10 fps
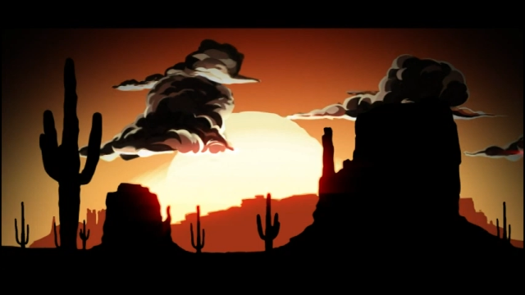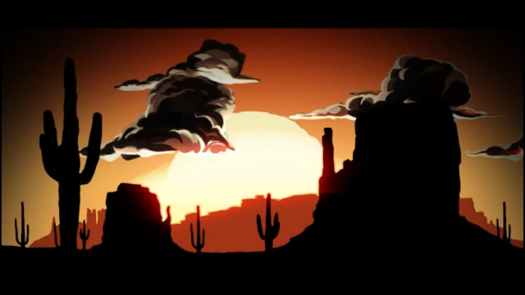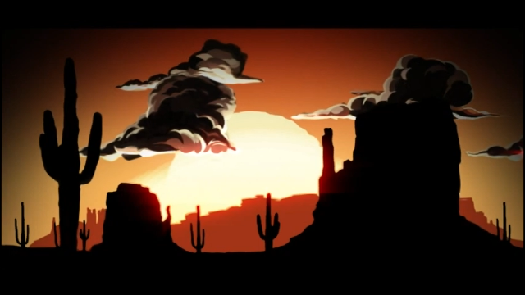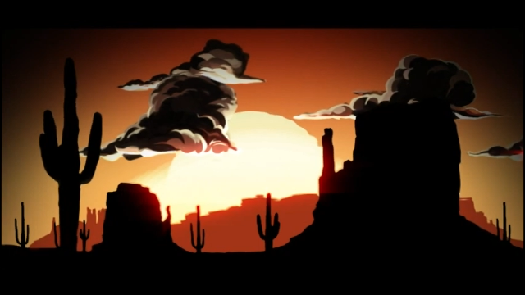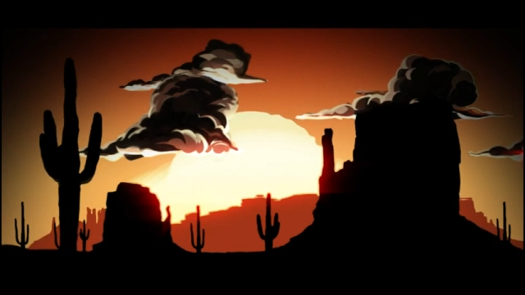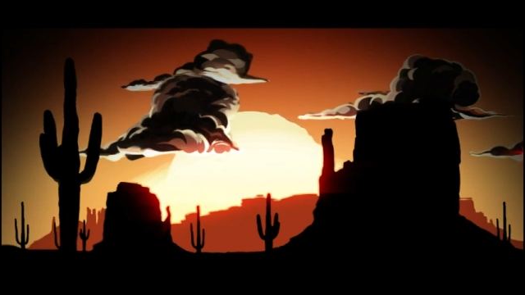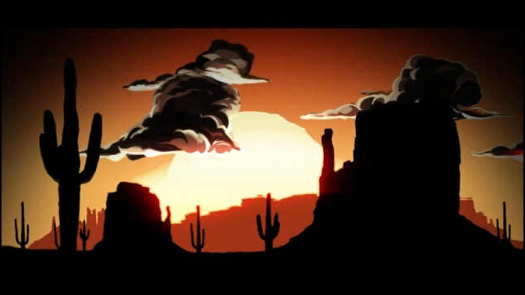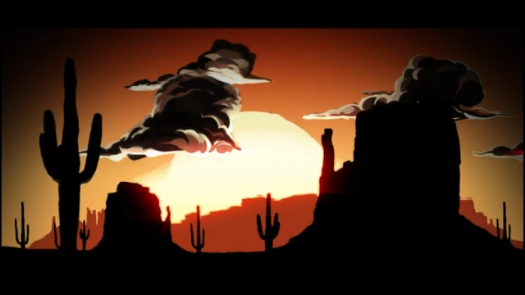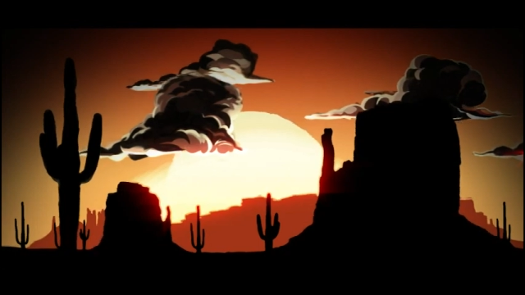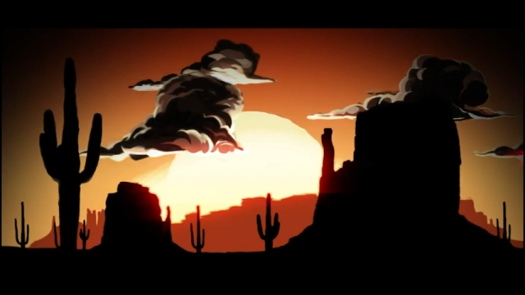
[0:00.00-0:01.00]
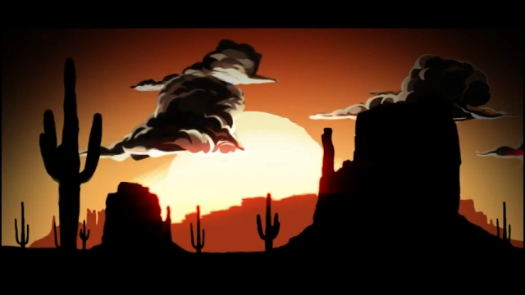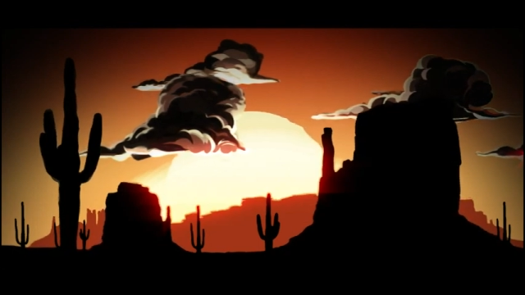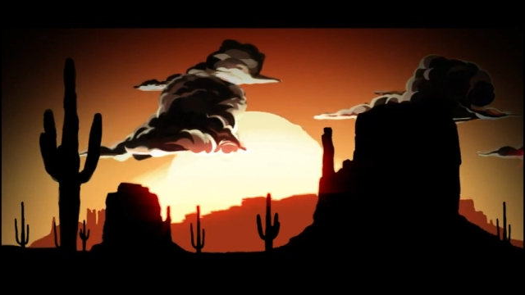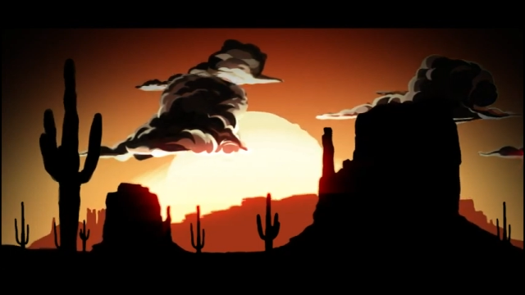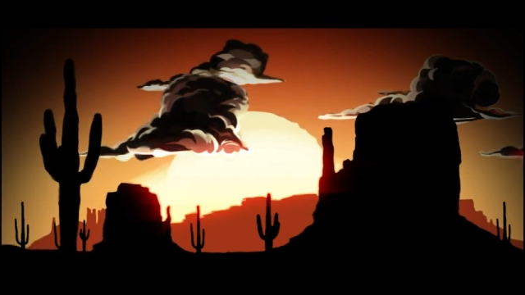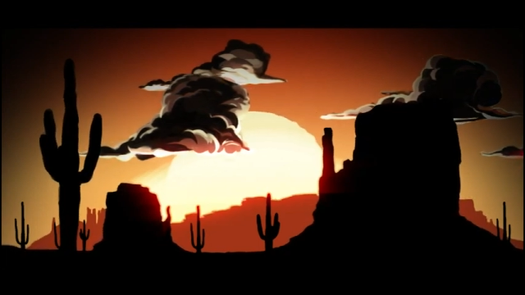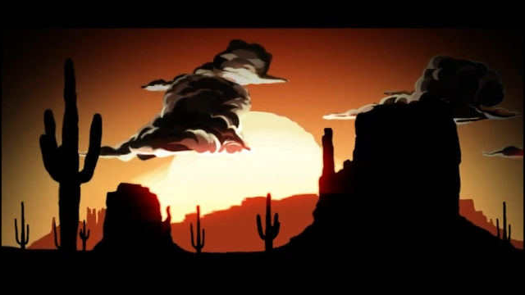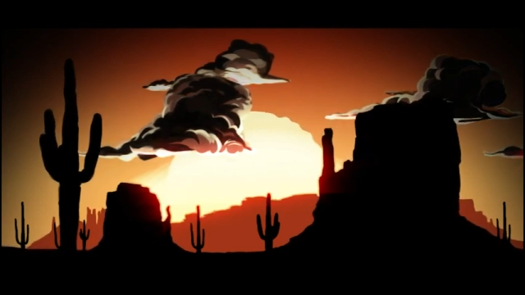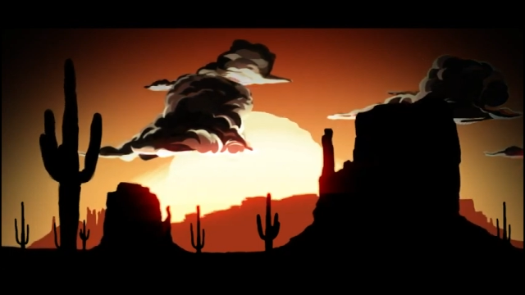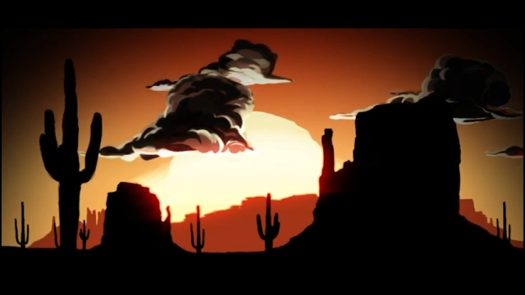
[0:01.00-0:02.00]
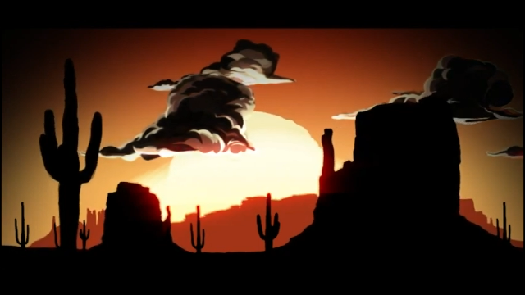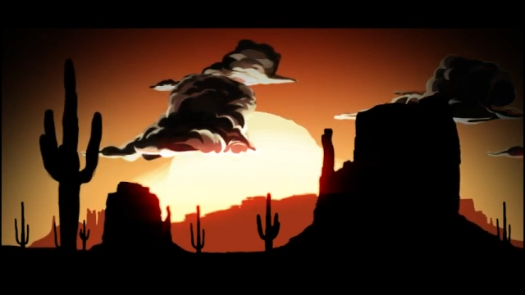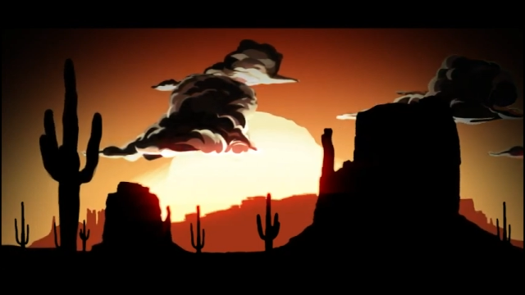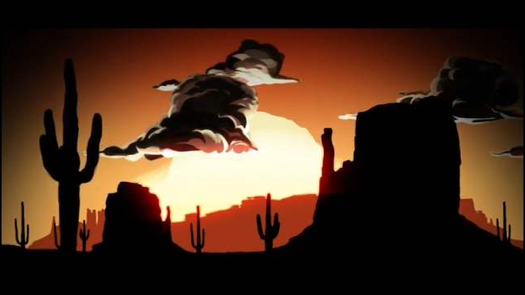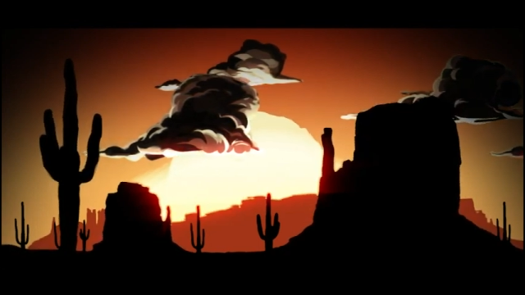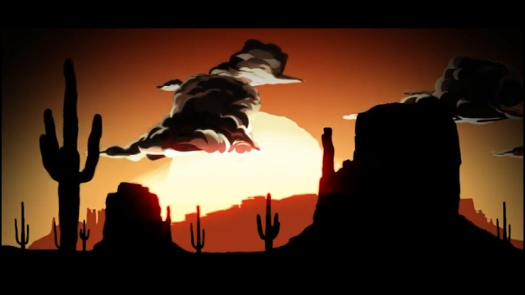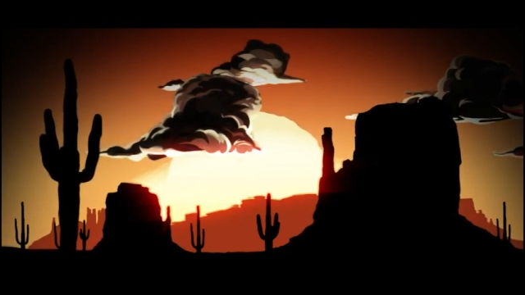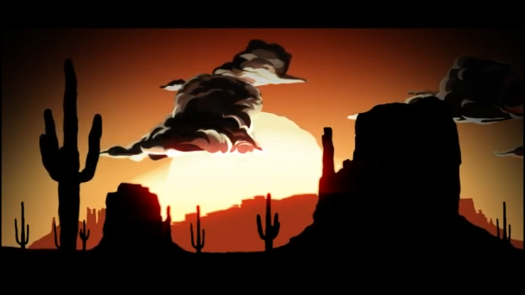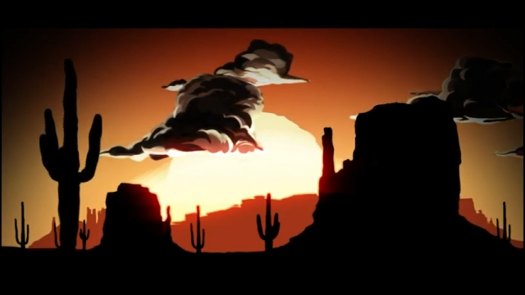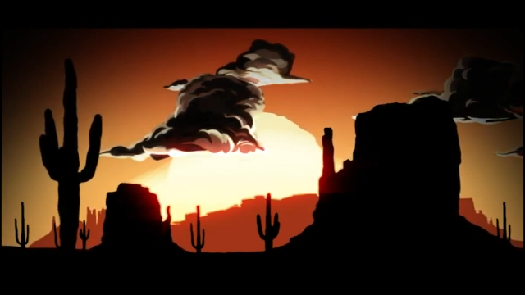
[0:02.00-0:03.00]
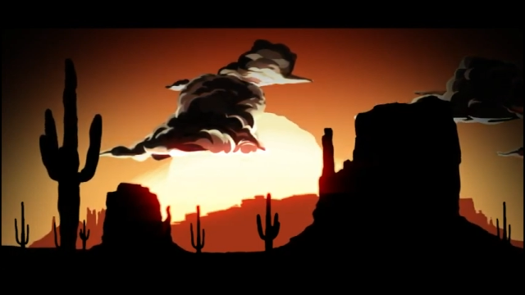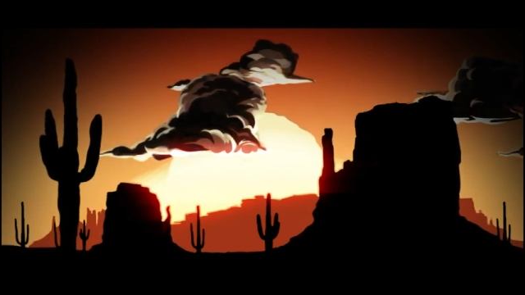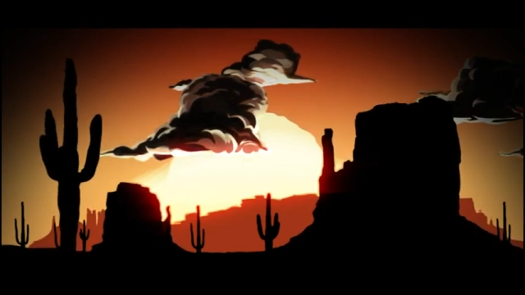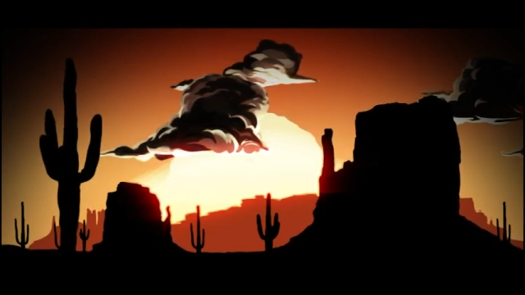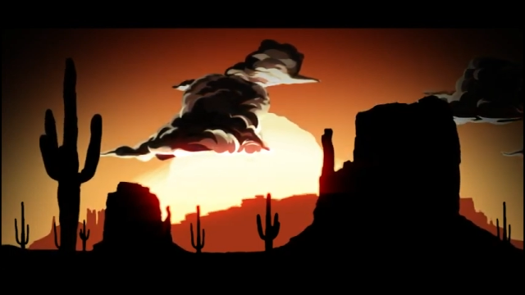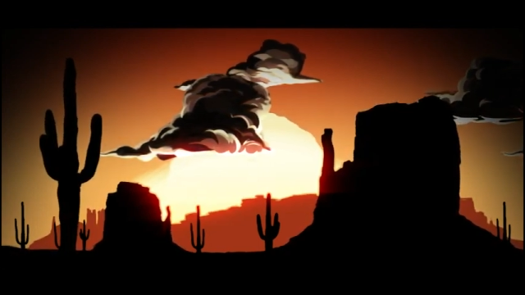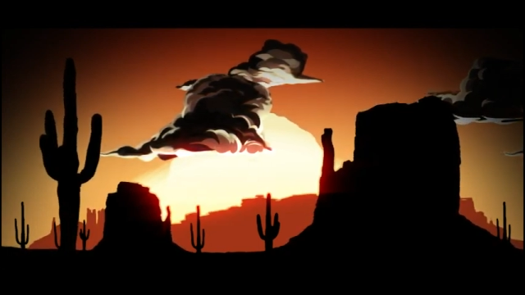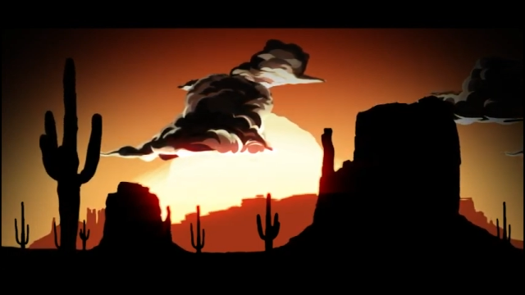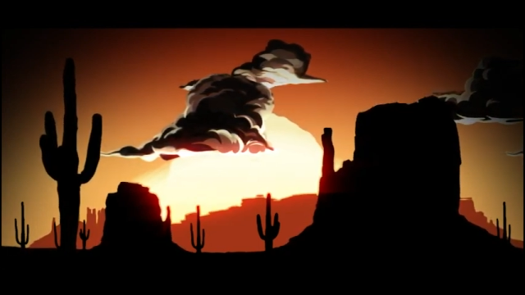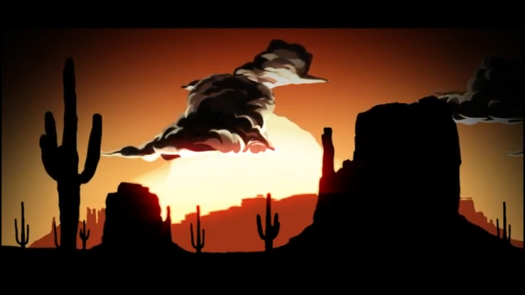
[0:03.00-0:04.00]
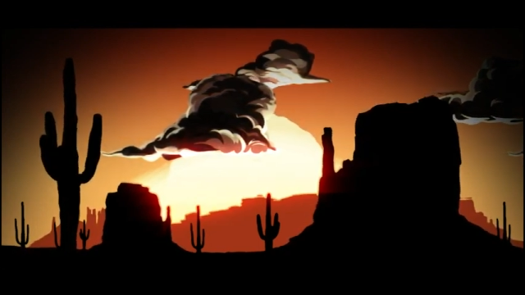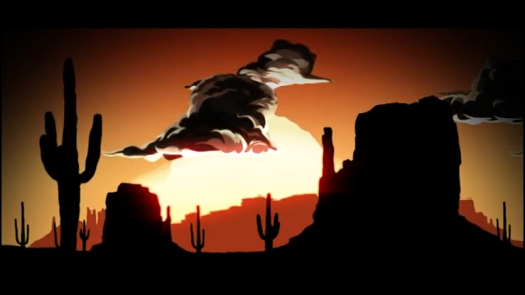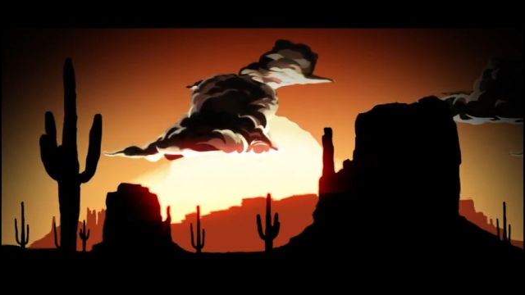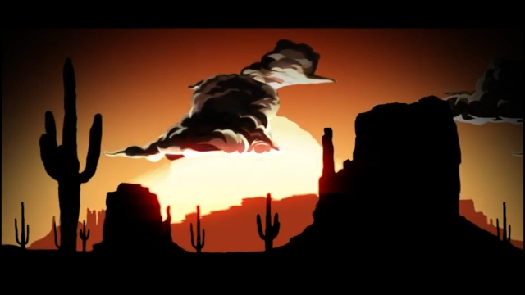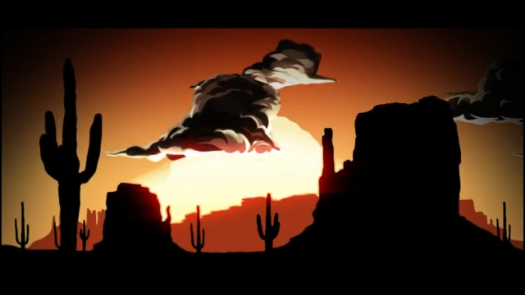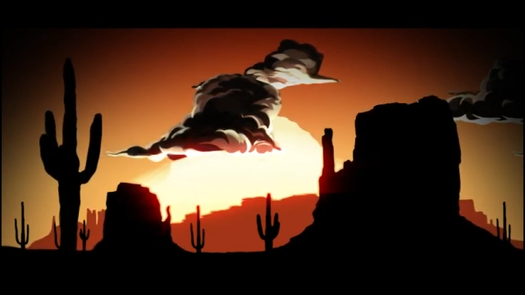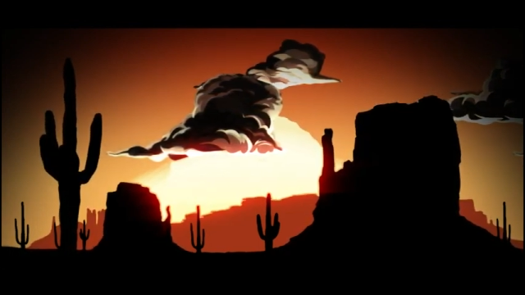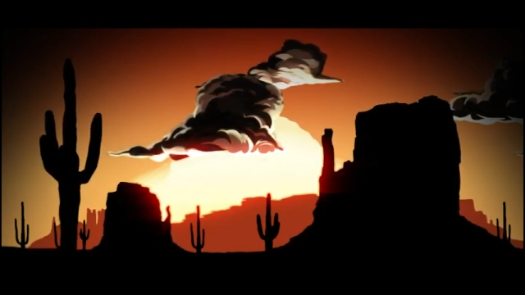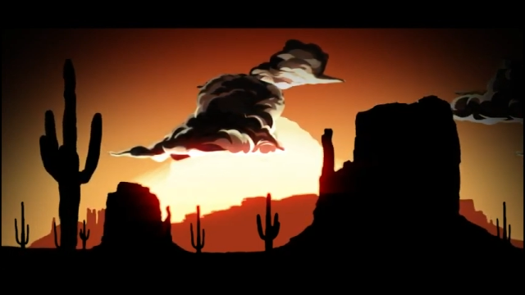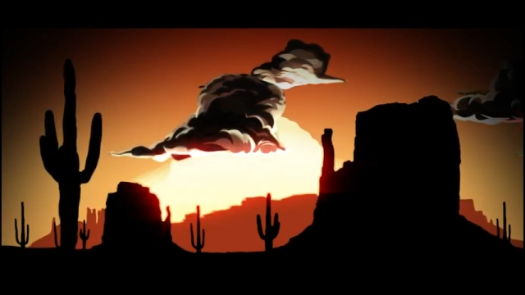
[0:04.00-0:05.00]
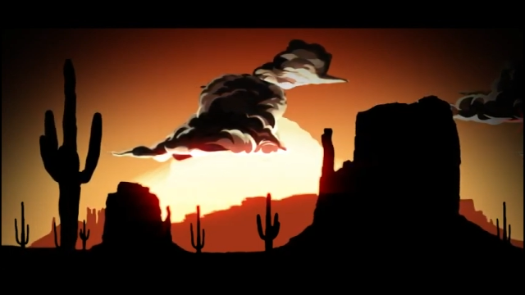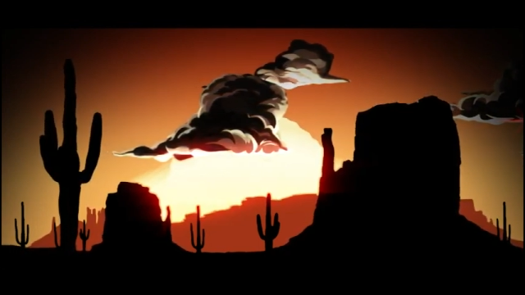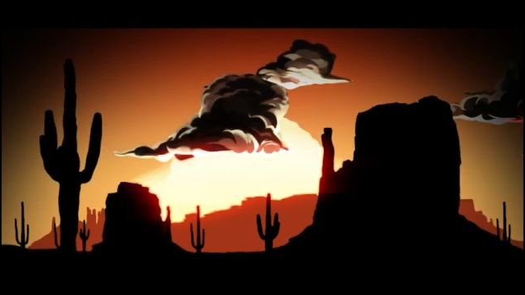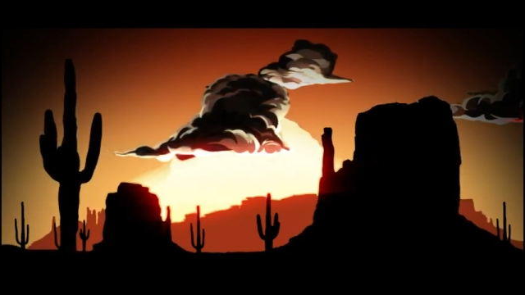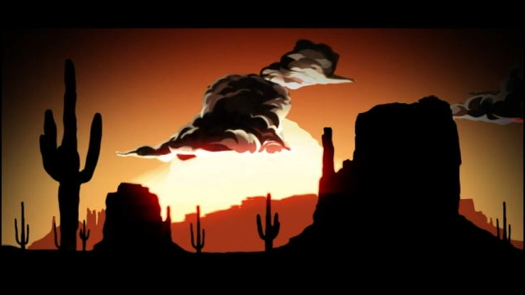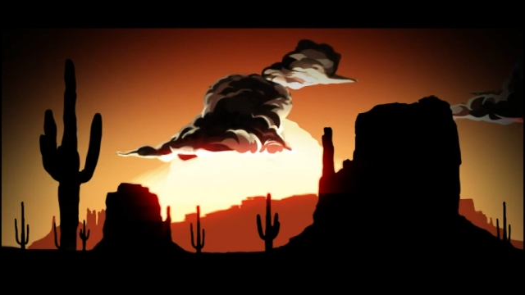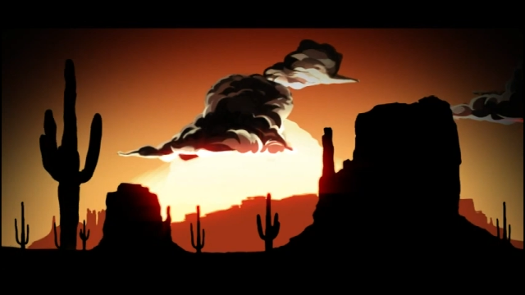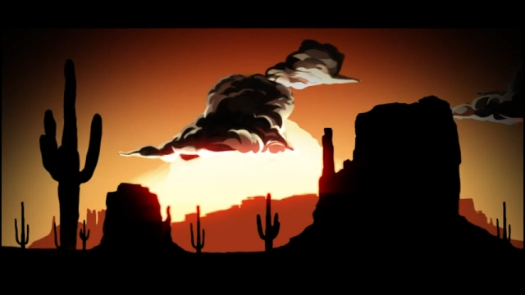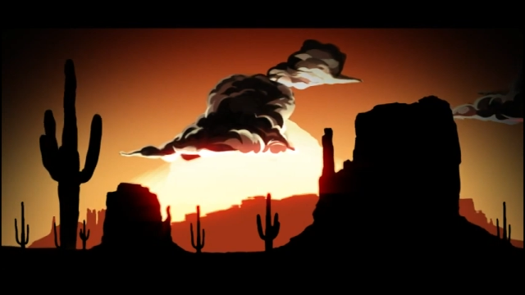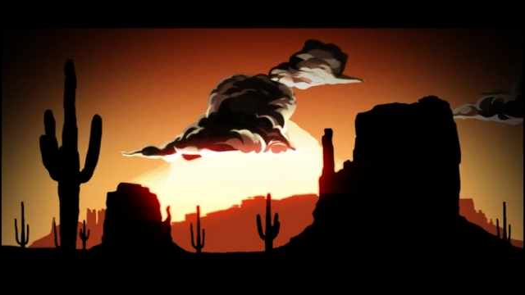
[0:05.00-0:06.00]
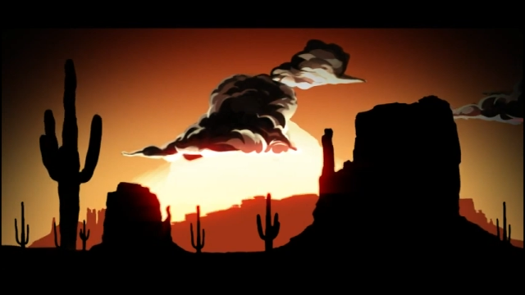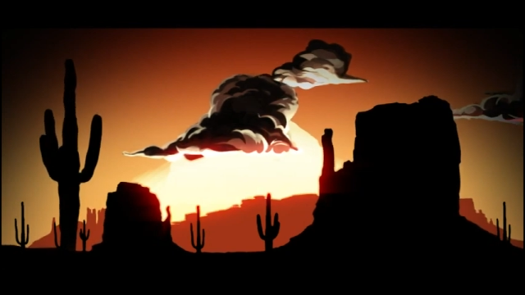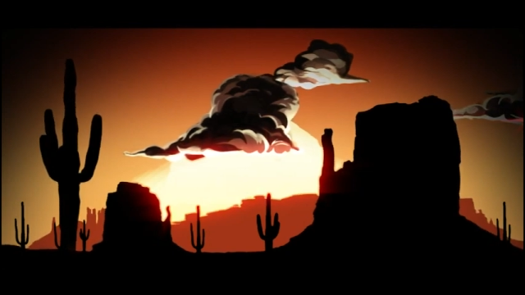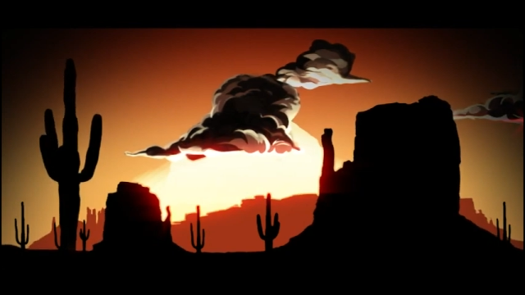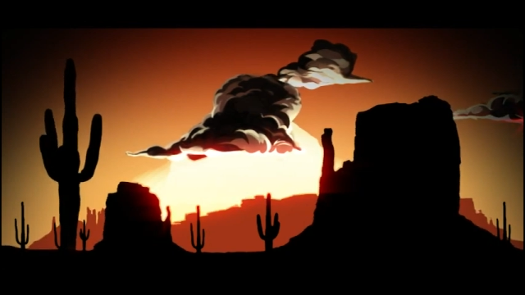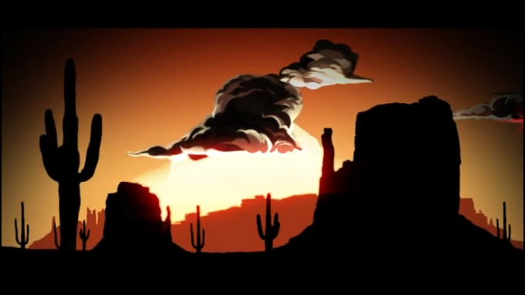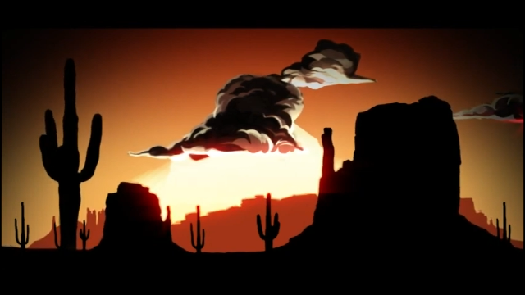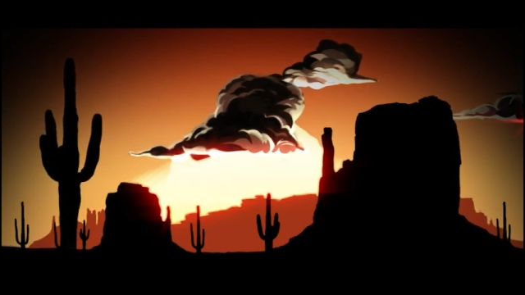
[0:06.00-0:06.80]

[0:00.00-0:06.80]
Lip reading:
Nobody's mouth can be seen.